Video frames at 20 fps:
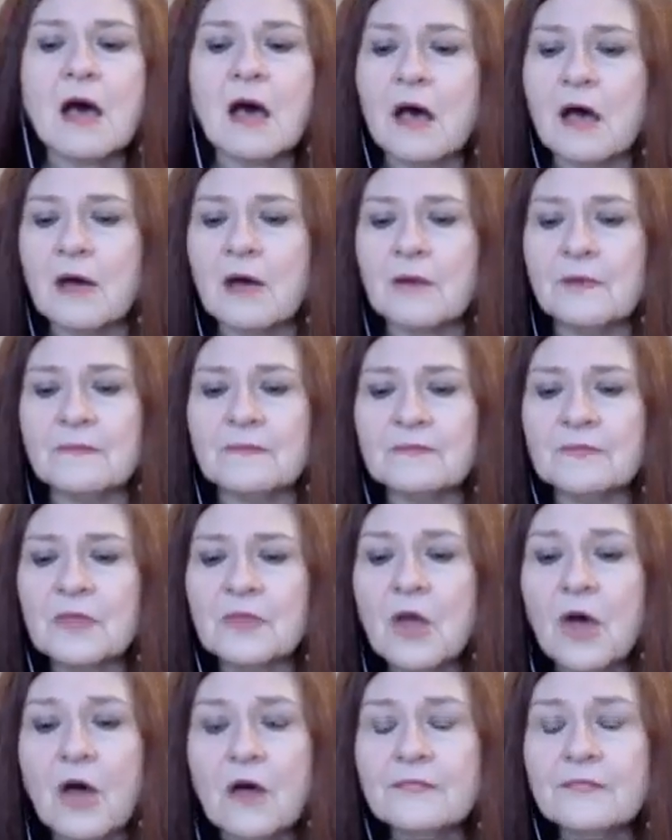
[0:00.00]
Um,
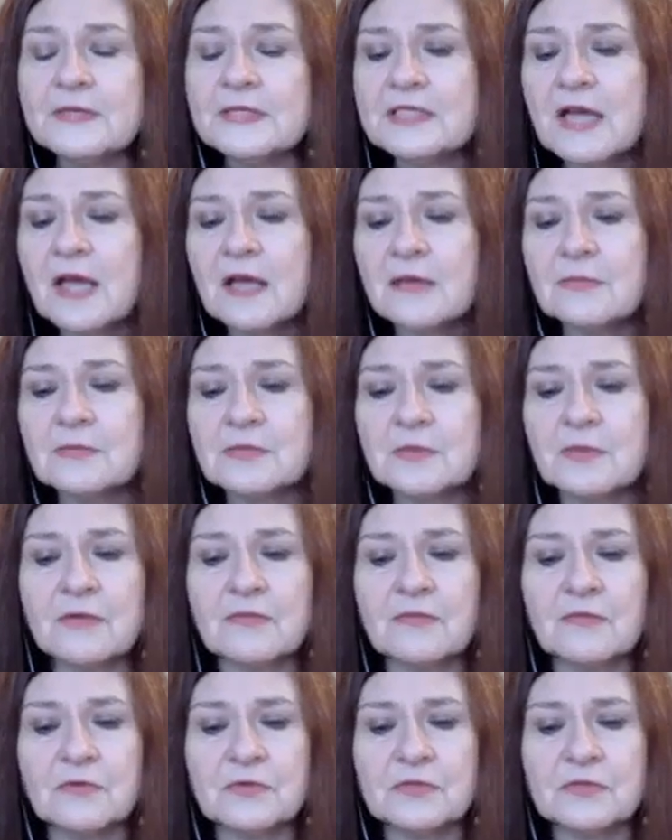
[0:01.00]
Oftentimes, when I
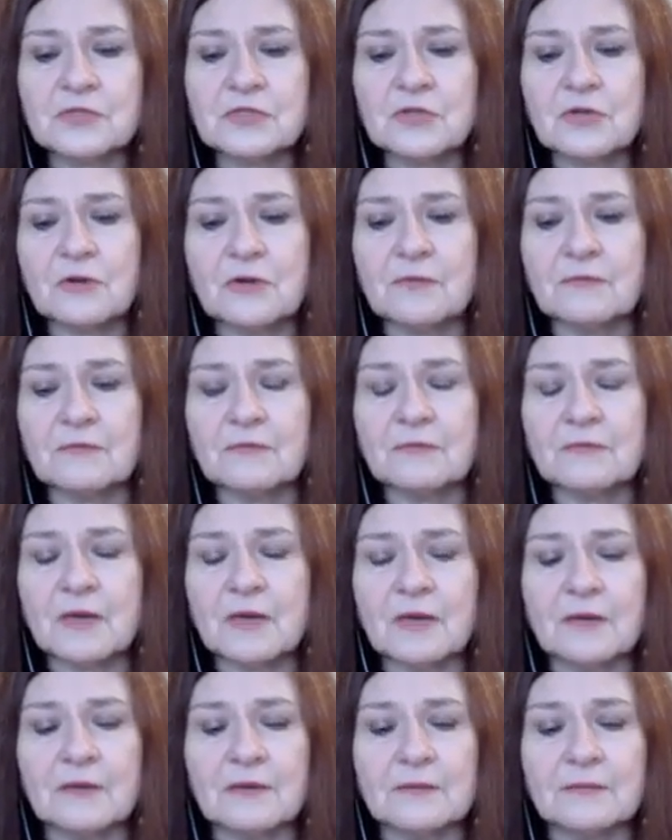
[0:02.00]
first start
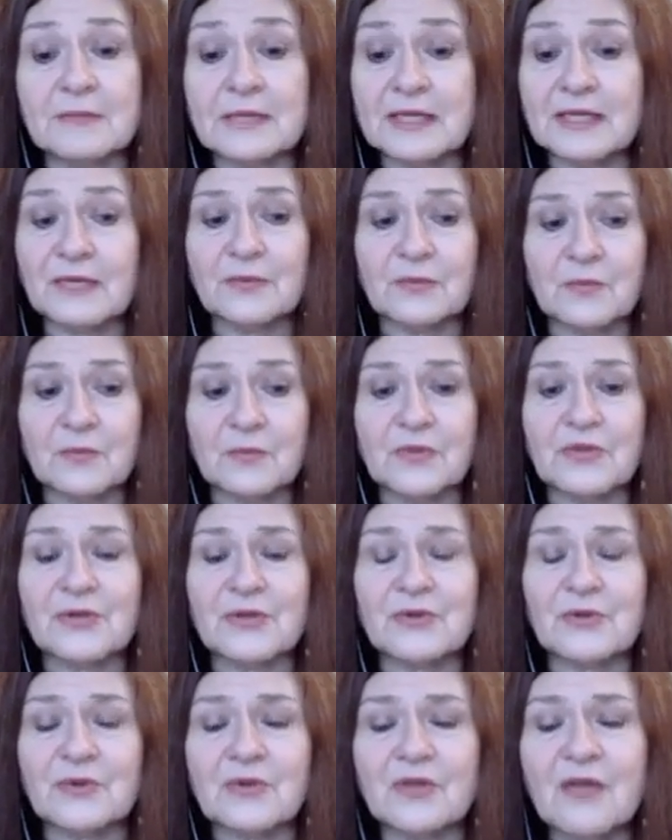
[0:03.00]
meeting with a
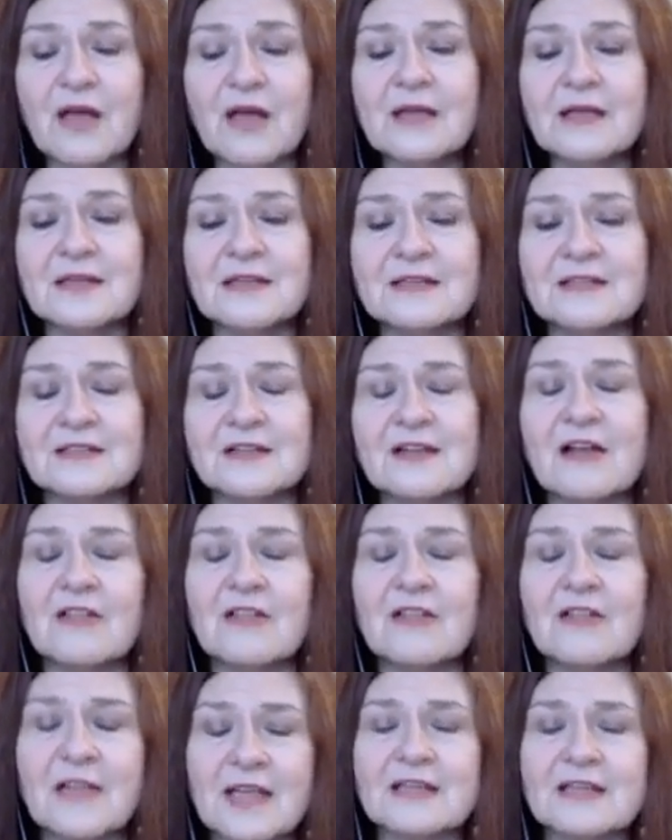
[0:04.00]
new client, I'll
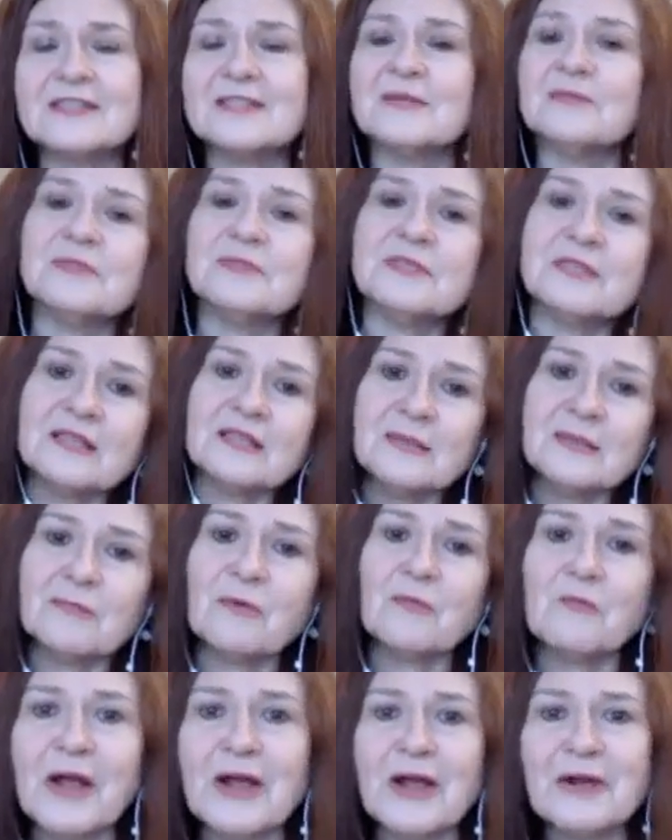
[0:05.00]
ask them to keep
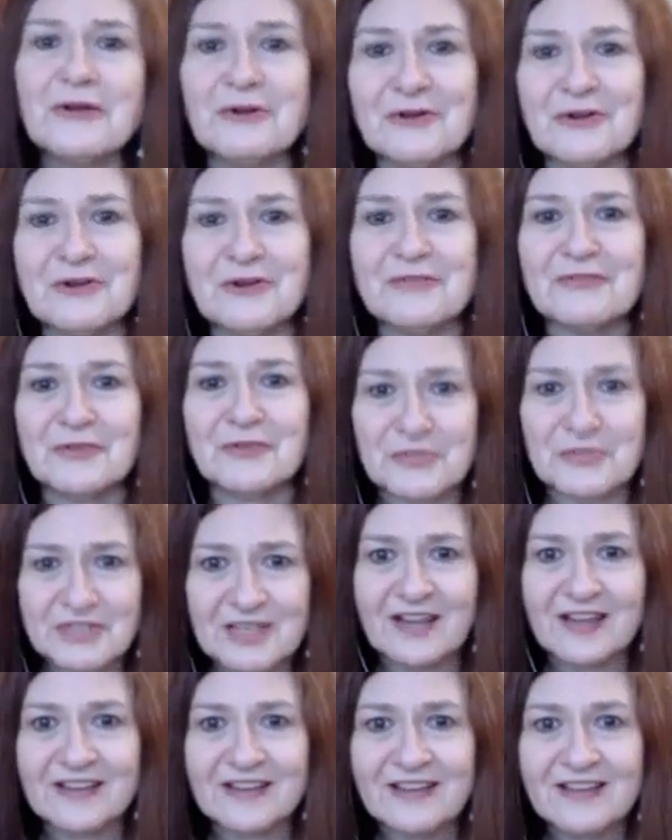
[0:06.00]
a record of their
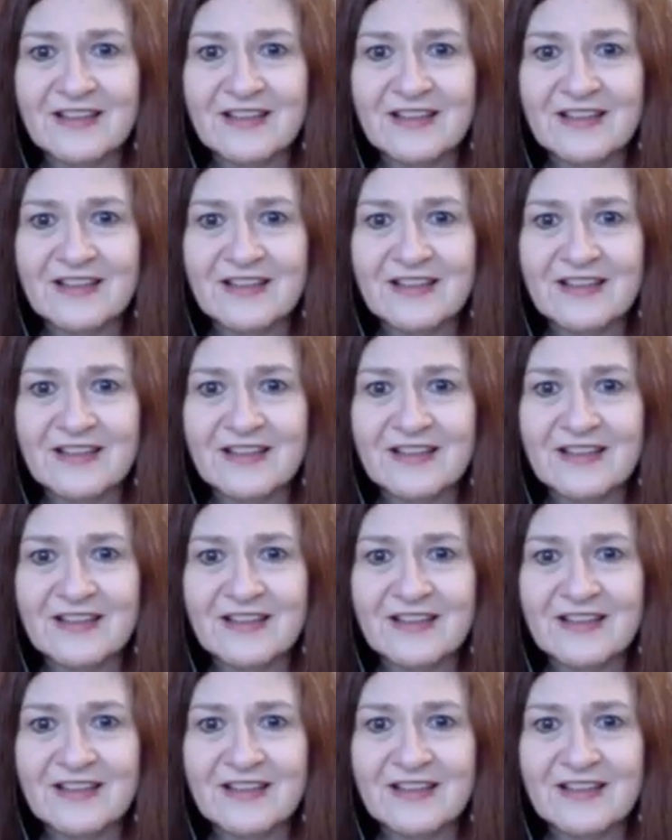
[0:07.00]
day.